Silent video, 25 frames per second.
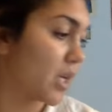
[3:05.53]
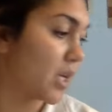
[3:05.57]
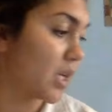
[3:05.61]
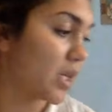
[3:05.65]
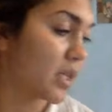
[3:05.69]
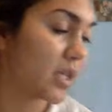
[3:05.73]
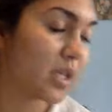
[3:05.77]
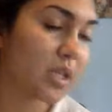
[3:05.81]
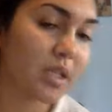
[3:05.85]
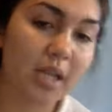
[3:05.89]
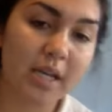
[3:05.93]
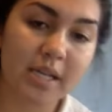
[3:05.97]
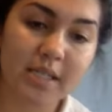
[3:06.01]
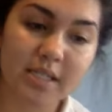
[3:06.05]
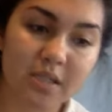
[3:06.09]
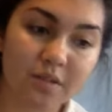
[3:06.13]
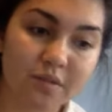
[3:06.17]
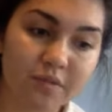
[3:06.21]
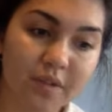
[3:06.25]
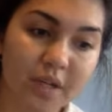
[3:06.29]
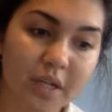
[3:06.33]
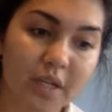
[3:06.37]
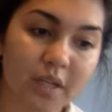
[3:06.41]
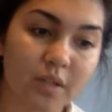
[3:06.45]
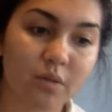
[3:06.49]
The last and
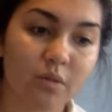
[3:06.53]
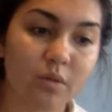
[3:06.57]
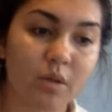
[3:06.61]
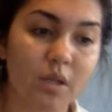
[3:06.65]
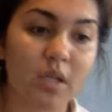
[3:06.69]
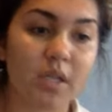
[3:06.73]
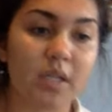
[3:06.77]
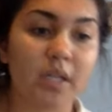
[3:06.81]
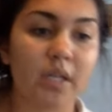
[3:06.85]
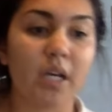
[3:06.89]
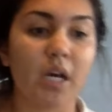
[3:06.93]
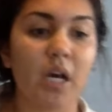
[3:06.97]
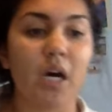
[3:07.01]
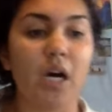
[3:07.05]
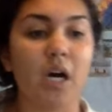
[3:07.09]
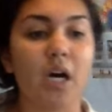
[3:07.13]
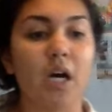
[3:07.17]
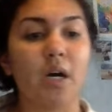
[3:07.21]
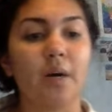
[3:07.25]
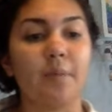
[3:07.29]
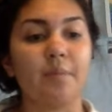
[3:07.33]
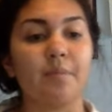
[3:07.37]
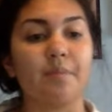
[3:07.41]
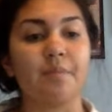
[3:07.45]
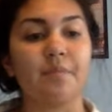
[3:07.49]
final one
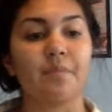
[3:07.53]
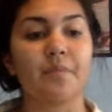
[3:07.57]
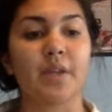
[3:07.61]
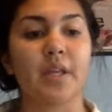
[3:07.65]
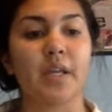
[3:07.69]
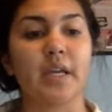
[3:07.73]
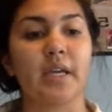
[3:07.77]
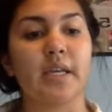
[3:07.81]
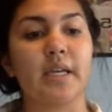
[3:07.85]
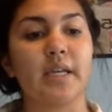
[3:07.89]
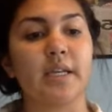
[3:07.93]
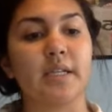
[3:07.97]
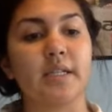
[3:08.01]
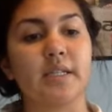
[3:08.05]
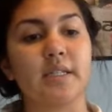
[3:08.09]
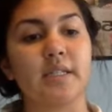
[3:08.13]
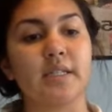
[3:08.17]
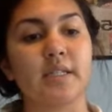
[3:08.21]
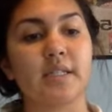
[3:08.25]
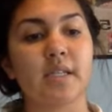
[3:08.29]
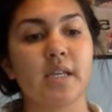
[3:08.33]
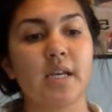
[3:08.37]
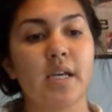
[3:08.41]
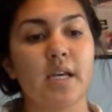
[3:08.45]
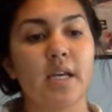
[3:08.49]
is
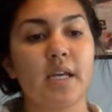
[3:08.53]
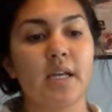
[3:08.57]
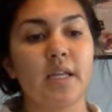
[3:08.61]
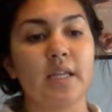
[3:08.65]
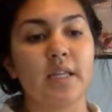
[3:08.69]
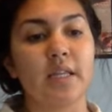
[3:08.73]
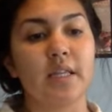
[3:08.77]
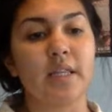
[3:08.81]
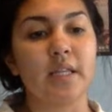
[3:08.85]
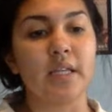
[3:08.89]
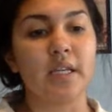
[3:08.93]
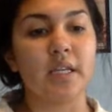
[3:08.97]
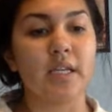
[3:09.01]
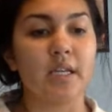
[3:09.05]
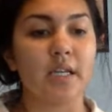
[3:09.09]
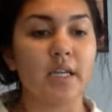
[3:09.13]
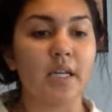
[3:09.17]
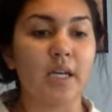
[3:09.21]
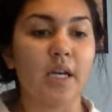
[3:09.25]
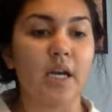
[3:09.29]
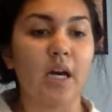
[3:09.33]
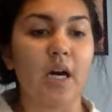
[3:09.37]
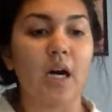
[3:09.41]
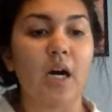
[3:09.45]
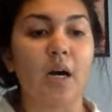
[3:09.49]
the
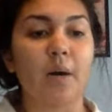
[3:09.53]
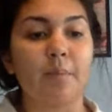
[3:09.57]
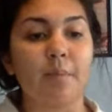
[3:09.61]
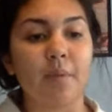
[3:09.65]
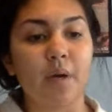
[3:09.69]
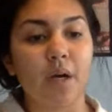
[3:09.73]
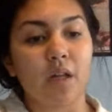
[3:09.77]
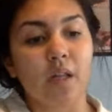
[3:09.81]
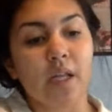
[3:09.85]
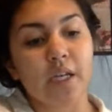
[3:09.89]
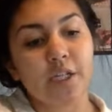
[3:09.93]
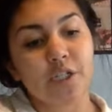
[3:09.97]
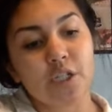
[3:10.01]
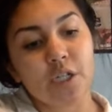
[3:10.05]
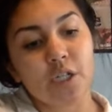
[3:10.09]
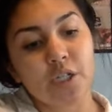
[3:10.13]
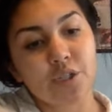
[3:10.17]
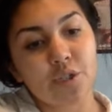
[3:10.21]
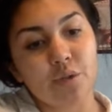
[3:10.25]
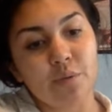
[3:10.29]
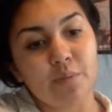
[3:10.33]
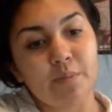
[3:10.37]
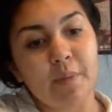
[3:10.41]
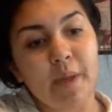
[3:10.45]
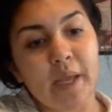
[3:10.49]
electron
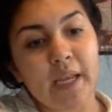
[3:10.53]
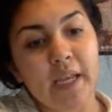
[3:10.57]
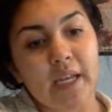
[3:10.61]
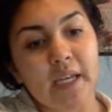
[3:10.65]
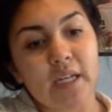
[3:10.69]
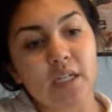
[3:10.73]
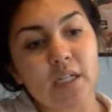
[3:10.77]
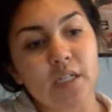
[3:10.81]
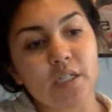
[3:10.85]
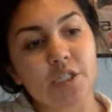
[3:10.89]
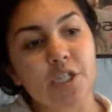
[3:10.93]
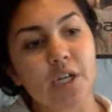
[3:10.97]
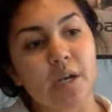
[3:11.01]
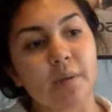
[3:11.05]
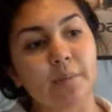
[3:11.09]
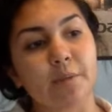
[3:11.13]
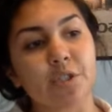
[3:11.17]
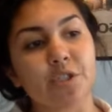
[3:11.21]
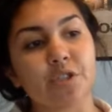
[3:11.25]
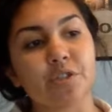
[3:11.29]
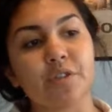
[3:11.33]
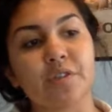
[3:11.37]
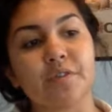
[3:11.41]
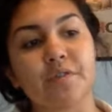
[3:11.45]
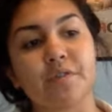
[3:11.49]
domain
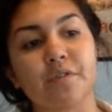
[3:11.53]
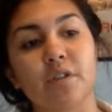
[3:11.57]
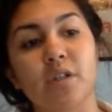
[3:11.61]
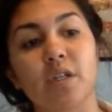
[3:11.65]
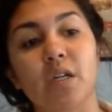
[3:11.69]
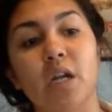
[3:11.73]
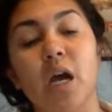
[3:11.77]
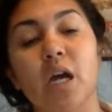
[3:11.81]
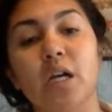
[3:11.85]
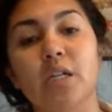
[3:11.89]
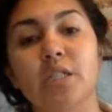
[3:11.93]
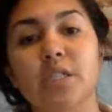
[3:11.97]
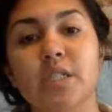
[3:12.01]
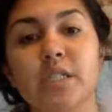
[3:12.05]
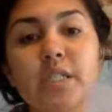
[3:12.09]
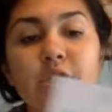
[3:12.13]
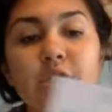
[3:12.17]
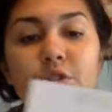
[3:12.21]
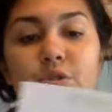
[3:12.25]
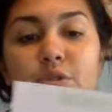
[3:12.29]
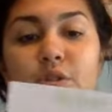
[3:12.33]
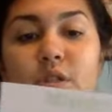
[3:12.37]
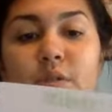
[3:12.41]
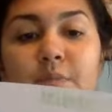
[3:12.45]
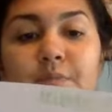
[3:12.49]
geometry for an
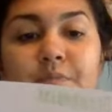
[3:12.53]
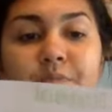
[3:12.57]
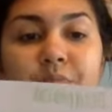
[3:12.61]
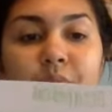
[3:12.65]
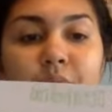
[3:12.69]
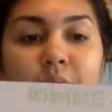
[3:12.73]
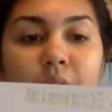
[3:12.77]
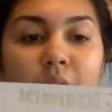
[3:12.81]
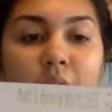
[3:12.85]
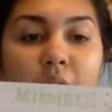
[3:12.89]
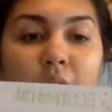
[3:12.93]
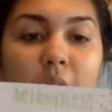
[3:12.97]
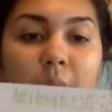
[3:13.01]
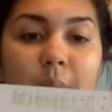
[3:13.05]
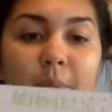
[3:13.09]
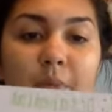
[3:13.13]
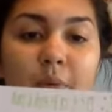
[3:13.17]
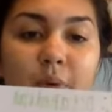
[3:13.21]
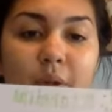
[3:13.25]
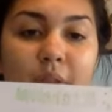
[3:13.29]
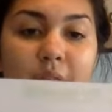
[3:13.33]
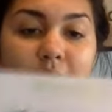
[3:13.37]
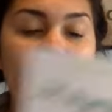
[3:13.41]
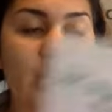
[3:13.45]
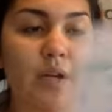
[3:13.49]
octahedral. The
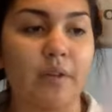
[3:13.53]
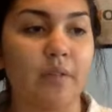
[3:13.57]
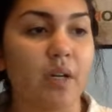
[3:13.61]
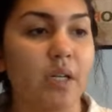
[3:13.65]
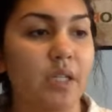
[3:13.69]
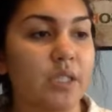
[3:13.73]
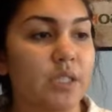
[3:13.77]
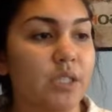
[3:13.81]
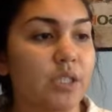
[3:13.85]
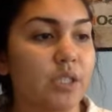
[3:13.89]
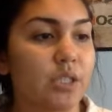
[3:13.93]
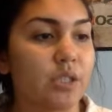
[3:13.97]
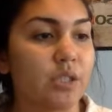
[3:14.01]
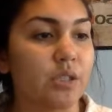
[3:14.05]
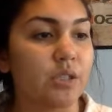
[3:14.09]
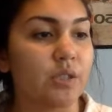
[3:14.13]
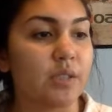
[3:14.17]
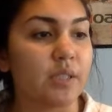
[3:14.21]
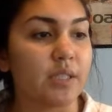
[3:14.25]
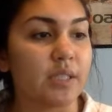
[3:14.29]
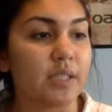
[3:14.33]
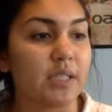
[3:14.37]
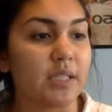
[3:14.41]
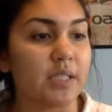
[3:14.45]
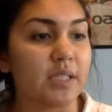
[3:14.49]
one that I wanted to use
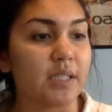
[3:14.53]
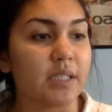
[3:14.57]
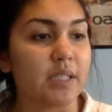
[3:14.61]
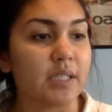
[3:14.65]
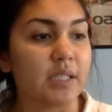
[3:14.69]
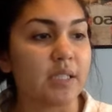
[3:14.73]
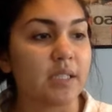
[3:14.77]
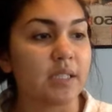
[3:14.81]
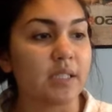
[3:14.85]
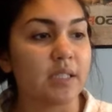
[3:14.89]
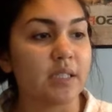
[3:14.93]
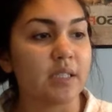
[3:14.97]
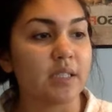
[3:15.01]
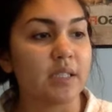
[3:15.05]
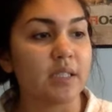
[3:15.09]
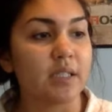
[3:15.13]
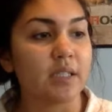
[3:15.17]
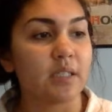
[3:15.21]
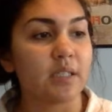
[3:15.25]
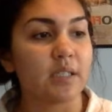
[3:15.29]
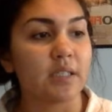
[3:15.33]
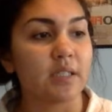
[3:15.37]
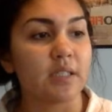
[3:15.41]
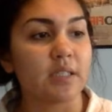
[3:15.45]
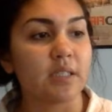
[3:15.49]
is
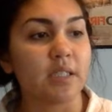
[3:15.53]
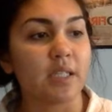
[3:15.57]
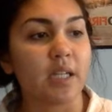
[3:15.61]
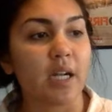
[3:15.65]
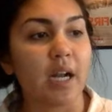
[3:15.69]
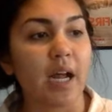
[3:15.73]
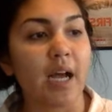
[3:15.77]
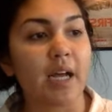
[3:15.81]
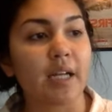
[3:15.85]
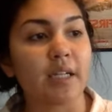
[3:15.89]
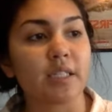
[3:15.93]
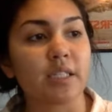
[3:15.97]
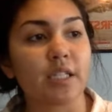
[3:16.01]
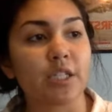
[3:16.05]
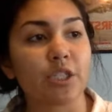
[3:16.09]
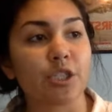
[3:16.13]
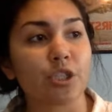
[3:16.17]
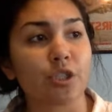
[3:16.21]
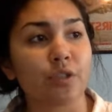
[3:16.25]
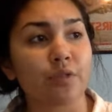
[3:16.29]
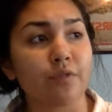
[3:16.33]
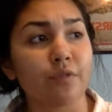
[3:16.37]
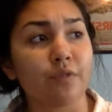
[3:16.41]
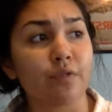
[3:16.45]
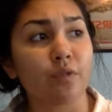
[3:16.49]
xenon
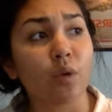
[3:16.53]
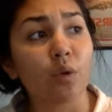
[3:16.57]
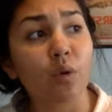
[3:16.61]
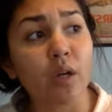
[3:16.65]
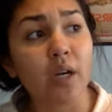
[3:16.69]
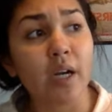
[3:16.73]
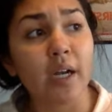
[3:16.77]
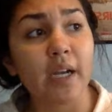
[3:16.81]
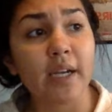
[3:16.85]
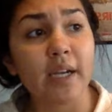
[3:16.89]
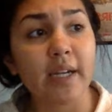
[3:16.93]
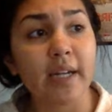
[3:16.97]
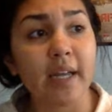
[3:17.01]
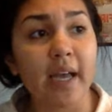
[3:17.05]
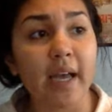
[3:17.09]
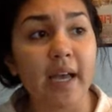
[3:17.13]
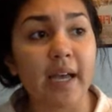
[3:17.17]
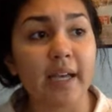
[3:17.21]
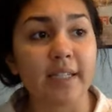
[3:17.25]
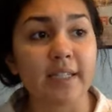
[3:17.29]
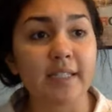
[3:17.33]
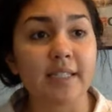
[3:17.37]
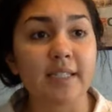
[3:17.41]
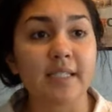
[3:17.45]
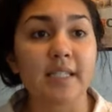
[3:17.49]
tetrafluoride
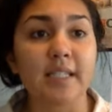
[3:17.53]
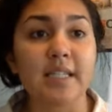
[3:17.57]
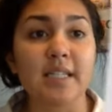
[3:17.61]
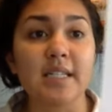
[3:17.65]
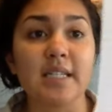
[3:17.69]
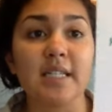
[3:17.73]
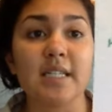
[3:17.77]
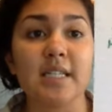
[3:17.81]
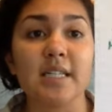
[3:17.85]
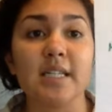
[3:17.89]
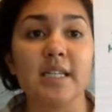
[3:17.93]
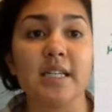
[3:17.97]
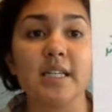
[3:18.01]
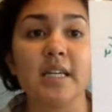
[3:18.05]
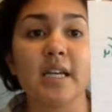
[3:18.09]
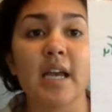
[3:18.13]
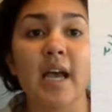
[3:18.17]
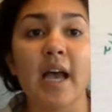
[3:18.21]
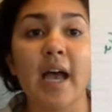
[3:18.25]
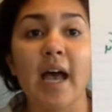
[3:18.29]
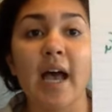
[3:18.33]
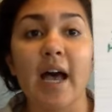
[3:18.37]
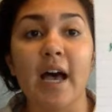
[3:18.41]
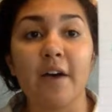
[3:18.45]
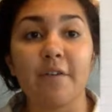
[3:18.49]

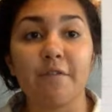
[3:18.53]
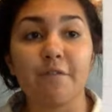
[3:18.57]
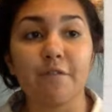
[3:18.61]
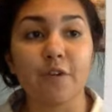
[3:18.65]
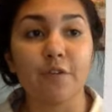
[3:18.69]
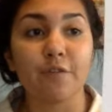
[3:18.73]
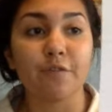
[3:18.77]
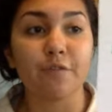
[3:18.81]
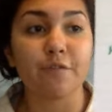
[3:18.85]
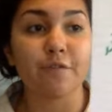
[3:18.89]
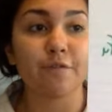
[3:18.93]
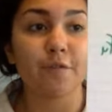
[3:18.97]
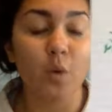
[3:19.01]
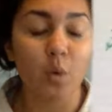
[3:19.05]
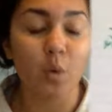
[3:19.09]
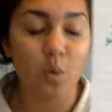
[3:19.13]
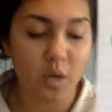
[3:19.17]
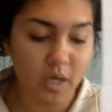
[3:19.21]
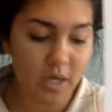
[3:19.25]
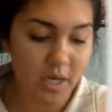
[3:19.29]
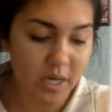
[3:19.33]
XeF4.